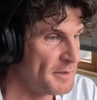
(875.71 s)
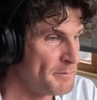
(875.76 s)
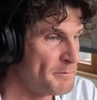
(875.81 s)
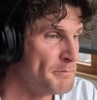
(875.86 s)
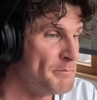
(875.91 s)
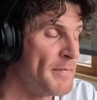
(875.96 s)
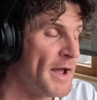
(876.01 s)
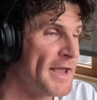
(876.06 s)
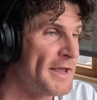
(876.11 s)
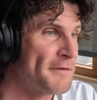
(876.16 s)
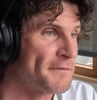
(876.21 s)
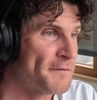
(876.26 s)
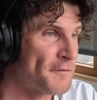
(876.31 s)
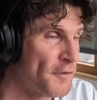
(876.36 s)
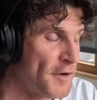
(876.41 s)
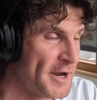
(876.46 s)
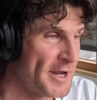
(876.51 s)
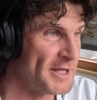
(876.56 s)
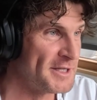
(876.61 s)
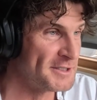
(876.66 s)
Make
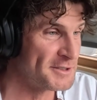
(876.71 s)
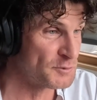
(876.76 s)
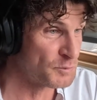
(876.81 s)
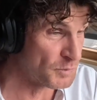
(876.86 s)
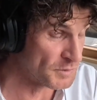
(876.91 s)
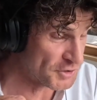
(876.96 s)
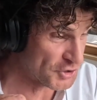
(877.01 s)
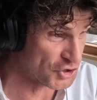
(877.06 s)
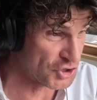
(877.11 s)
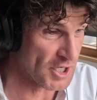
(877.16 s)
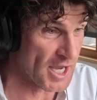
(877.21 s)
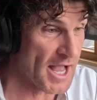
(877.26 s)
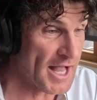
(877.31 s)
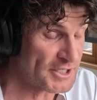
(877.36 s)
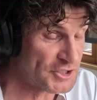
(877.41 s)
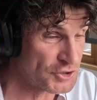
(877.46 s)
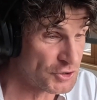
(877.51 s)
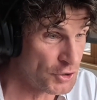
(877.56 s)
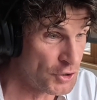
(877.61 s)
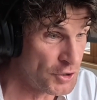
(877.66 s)
friends with the
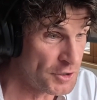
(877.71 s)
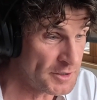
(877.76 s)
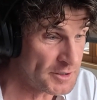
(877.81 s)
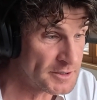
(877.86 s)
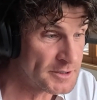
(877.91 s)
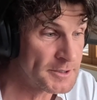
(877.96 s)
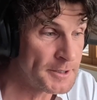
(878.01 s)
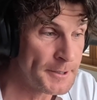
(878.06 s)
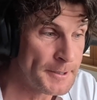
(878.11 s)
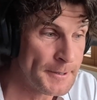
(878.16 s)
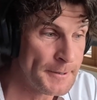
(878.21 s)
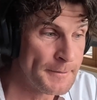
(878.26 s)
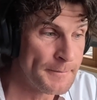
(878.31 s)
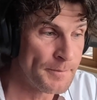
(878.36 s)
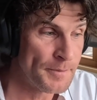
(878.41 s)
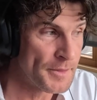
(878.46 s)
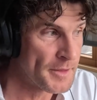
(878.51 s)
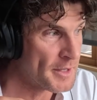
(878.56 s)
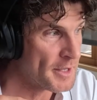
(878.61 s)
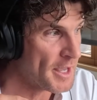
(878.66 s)
charge nurse,
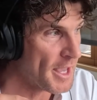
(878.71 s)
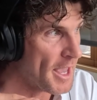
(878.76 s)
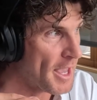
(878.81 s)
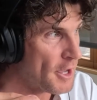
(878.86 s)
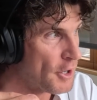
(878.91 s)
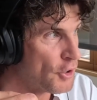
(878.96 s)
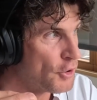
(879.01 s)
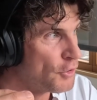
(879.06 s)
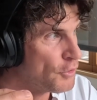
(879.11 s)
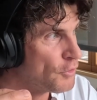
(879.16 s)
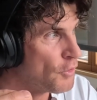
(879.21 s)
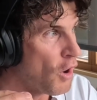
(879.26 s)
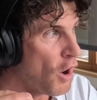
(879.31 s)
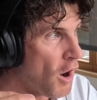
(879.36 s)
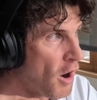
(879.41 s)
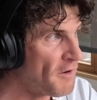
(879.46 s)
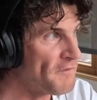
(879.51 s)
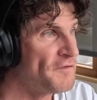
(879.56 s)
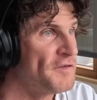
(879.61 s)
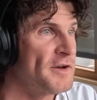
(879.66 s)
who
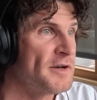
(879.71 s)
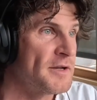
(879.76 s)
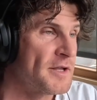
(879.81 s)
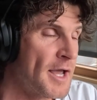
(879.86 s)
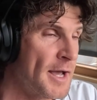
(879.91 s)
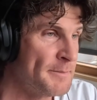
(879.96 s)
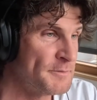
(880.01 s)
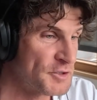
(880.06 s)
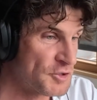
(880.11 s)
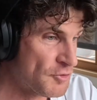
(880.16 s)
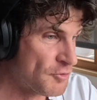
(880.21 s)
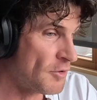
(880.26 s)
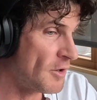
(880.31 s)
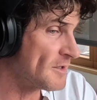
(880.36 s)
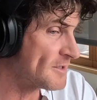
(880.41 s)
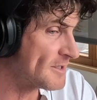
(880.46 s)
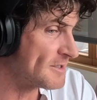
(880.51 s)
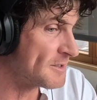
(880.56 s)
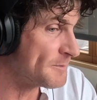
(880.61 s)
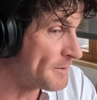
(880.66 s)
often comes
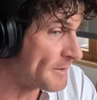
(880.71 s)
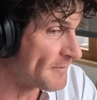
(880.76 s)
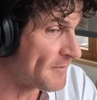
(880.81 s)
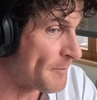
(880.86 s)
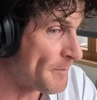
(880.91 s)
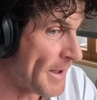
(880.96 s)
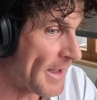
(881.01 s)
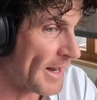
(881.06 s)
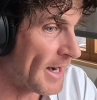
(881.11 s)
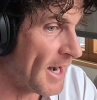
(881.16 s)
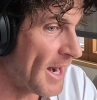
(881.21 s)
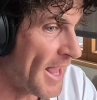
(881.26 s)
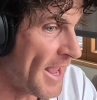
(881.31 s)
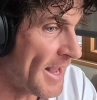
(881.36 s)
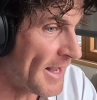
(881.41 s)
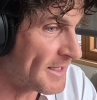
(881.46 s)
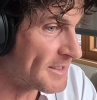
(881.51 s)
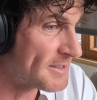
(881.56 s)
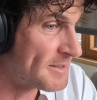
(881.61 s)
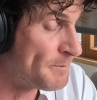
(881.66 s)
across as a bit of a battle
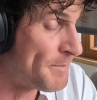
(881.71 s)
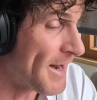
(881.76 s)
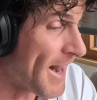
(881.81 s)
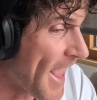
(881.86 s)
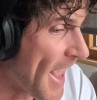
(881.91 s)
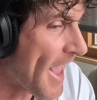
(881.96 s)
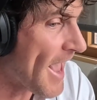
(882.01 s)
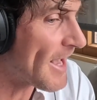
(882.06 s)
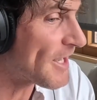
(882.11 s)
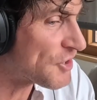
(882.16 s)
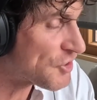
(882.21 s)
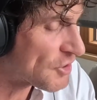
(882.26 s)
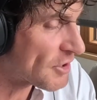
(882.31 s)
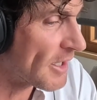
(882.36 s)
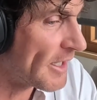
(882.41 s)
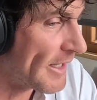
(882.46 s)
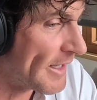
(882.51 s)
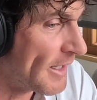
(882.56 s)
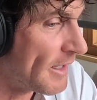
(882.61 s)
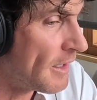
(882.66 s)
axe, but
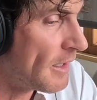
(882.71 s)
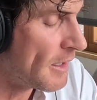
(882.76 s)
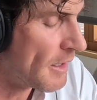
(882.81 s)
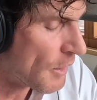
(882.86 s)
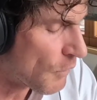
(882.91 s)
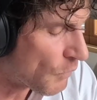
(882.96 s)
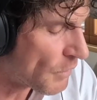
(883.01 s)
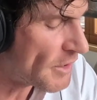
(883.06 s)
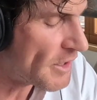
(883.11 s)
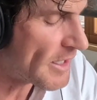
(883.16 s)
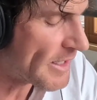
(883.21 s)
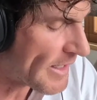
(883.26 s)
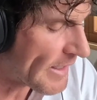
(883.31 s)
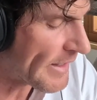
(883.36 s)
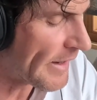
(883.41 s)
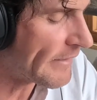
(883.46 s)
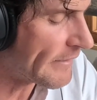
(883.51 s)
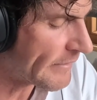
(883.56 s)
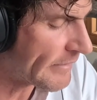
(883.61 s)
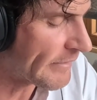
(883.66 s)
actually when you get
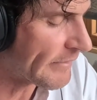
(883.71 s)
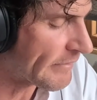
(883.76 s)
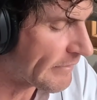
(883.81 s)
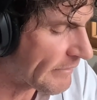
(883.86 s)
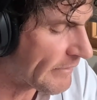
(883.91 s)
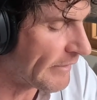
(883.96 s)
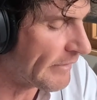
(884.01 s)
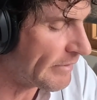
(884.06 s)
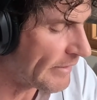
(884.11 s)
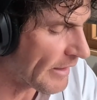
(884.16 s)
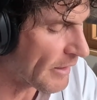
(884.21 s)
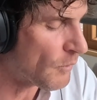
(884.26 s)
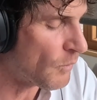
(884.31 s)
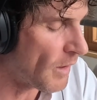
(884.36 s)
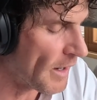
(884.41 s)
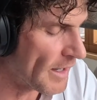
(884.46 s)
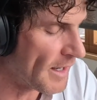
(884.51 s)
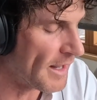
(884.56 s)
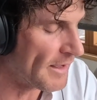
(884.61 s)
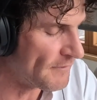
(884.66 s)
under the skin, they're
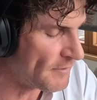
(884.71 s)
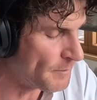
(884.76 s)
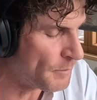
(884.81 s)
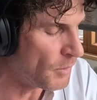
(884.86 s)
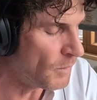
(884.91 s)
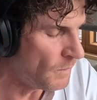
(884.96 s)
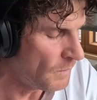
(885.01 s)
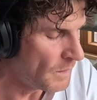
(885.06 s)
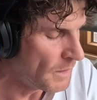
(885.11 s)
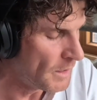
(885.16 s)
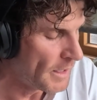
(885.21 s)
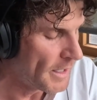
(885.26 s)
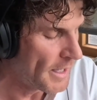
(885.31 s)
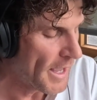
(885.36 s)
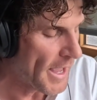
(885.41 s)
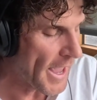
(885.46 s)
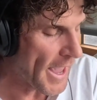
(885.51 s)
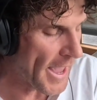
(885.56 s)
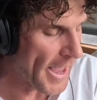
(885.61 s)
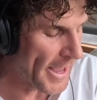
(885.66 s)
quite lovable.
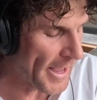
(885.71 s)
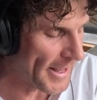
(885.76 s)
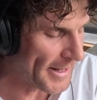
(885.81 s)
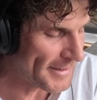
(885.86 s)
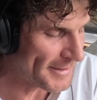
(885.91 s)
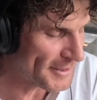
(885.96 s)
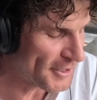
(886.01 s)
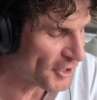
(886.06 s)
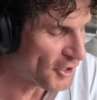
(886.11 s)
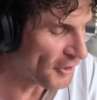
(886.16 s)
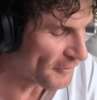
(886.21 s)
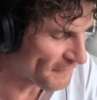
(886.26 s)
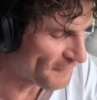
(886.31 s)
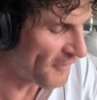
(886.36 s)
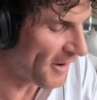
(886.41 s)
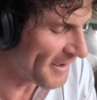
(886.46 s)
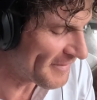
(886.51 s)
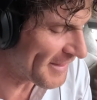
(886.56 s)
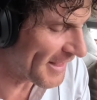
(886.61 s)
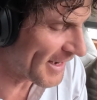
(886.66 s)
And you got to
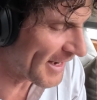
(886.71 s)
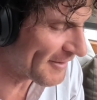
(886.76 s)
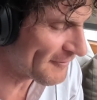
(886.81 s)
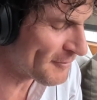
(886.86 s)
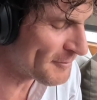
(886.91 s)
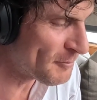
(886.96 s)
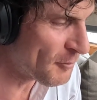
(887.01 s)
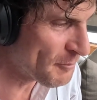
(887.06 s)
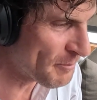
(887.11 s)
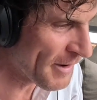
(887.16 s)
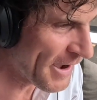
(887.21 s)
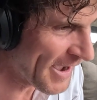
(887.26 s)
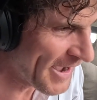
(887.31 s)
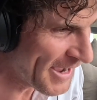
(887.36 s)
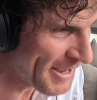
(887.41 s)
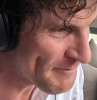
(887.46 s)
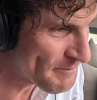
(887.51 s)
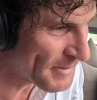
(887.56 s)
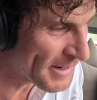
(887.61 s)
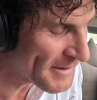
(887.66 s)
find that lovable
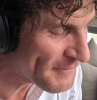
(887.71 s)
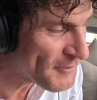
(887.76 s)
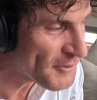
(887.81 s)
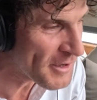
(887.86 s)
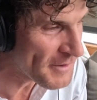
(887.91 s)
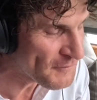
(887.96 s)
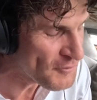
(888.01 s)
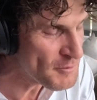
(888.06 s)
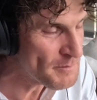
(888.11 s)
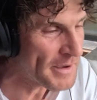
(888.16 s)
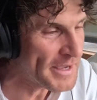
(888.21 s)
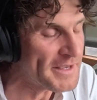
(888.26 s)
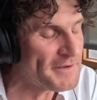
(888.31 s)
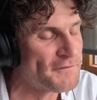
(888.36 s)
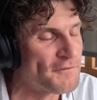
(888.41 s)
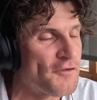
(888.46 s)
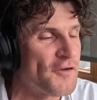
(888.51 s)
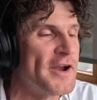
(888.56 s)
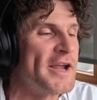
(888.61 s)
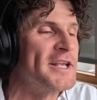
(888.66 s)
part. But if you make
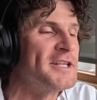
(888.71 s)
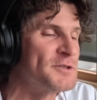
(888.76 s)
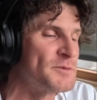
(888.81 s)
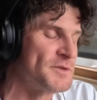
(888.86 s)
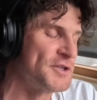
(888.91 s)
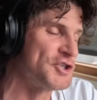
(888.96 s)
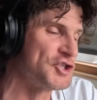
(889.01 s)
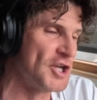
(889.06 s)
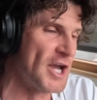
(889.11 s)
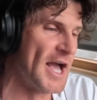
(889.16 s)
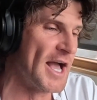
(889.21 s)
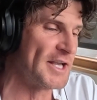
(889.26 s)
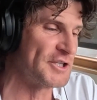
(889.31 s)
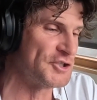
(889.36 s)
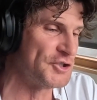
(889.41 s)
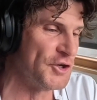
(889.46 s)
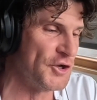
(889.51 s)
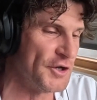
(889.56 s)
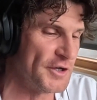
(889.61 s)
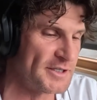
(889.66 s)
friends with the
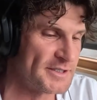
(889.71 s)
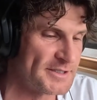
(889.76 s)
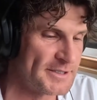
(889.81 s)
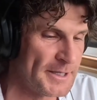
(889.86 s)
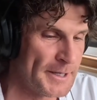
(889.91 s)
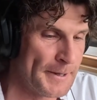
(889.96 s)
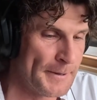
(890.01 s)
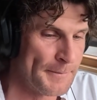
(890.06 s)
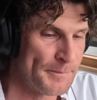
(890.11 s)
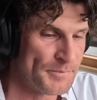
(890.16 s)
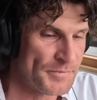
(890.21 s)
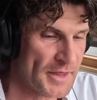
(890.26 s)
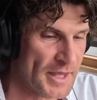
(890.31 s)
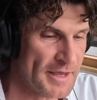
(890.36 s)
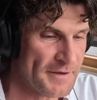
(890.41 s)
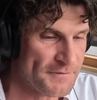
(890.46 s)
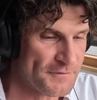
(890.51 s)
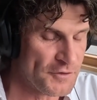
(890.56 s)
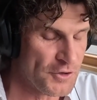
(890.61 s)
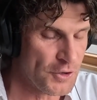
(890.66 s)
charge nurse,
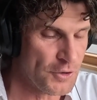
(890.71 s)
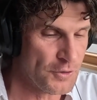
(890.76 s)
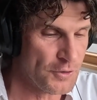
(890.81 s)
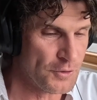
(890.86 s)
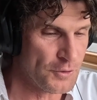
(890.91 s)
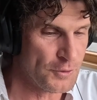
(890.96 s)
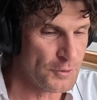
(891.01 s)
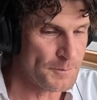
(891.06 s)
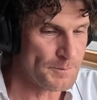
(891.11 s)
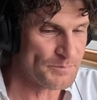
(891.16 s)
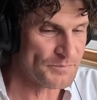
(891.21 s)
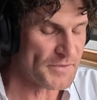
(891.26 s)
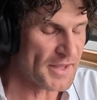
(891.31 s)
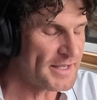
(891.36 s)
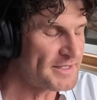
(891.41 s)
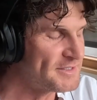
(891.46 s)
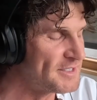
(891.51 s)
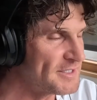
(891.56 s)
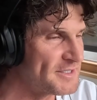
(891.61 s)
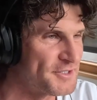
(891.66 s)
just
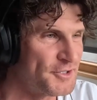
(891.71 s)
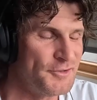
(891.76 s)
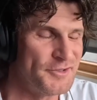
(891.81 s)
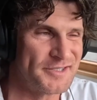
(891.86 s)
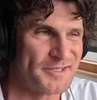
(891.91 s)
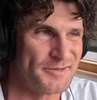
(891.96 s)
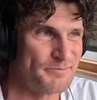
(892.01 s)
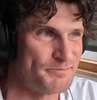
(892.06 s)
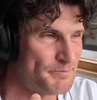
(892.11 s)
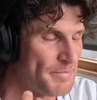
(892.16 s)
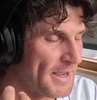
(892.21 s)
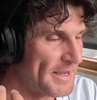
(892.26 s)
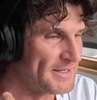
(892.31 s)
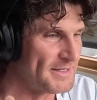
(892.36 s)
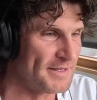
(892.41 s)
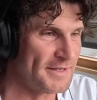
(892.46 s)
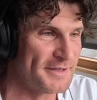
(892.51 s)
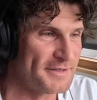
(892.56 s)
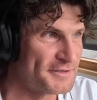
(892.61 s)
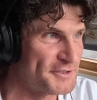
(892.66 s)
do
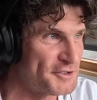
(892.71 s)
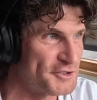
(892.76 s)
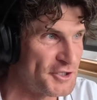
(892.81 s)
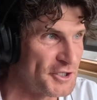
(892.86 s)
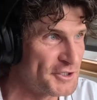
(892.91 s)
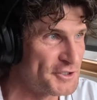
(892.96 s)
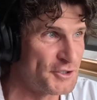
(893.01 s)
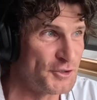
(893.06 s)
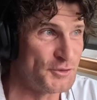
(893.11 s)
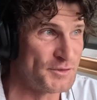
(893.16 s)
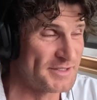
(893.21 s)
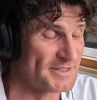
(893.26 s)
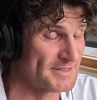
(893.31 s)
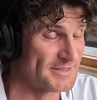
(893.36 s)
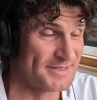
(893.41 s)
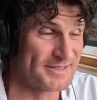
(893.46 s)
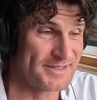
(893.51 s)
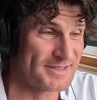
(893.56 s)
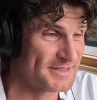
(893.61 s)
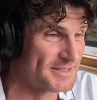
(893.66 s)
just do
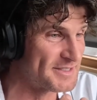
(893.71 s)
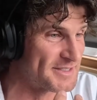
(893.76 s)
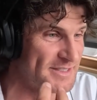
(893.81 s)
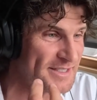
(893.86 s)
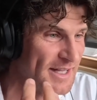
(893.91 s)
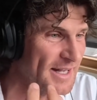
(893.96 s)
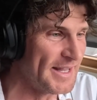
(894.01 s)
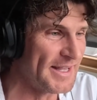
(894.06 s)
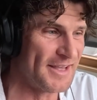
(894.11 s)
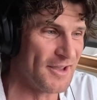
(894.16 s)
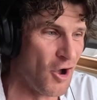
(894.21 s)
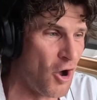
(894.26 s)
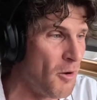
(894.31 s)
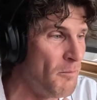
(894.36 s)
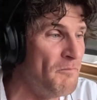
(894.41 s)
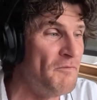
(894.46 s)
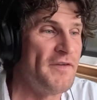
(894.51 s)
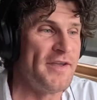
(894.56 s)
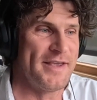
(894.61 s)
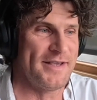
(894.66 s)
silly,
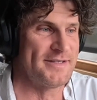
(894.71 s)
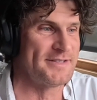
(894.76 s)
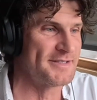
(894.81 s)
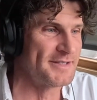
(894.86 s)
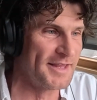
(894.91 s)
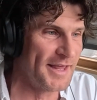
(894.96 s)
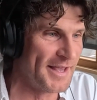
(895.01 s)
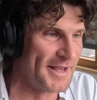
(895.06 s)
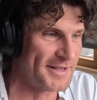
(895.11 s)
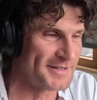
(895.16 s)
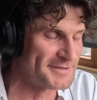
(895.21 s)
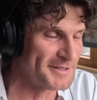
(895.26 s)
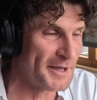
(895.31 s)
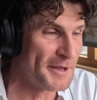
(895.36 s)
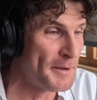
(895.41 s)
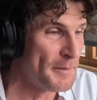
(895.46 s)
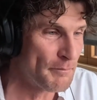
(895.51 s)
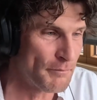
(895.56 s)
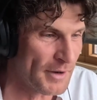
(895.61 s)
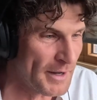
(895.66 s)
obvious things,
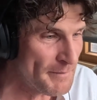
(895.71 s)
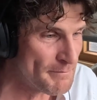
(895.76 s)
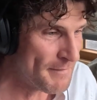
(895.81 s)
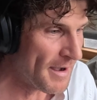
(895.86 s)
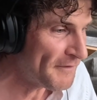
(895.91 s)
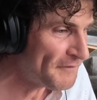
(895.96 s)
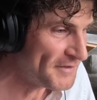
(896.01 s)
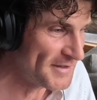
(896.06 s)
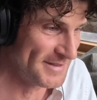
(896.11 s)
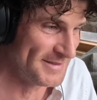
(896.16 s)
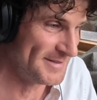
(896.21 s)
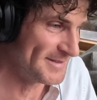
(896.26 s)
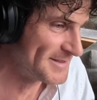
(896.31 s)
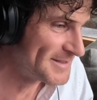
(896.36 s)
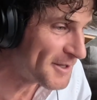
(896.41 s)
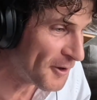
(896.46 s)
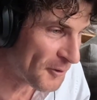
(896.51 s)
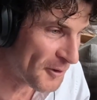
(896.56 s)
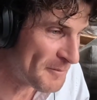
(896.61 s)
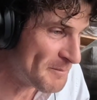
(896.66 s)
like bring muffins
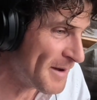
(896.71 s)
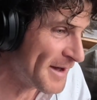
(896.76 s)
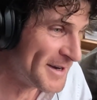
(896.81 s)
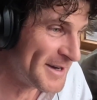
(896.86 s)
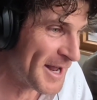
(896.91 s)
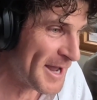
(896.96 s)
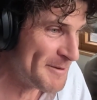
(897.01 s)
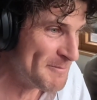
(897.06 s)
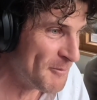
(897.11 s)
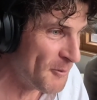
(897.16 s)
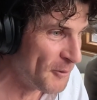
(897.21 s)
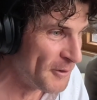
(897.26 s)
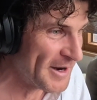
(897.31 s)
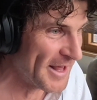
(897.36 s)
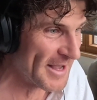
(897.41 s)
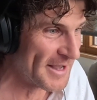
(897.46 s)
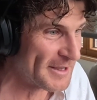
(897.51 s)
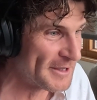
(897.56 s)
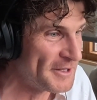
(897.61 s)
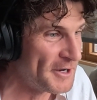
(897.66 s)
on a Monday
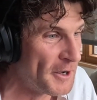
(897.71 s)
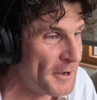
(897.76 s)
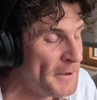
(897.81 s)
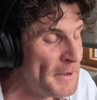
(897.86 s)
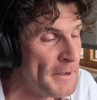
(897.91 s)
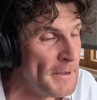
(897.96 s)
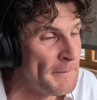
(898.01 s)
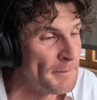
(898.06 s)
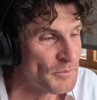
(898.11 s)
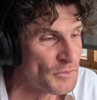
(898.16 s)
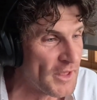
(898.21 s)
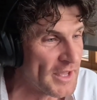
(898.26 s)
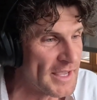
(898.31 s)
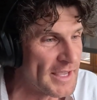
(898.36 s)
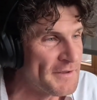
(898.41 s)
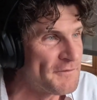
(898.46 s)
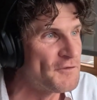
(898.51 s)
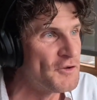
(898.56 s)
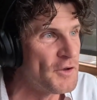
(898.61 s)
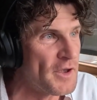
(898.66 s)
morning, like
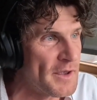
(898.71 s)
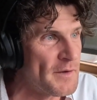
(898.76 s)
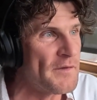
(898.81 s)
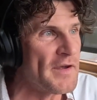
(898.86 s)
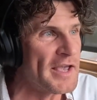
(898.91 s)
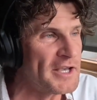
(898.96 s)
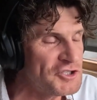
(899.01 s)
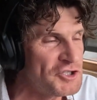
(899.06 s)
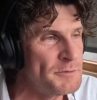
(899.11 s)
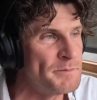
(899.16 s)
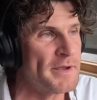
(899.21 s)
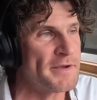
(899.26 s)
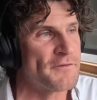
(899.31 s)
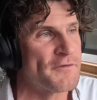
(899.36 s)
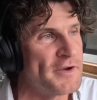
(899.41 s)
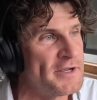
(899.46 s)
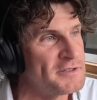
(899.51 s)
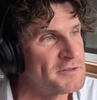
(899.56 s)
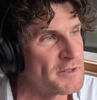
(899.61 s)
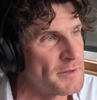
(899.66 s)
if you actually make
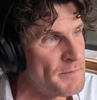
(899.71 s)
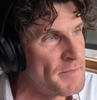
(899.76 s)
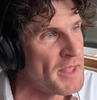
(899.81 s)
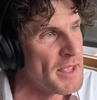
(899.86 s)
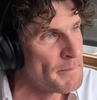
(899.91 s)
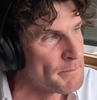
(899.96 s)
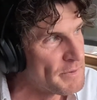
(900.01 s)
friends with them.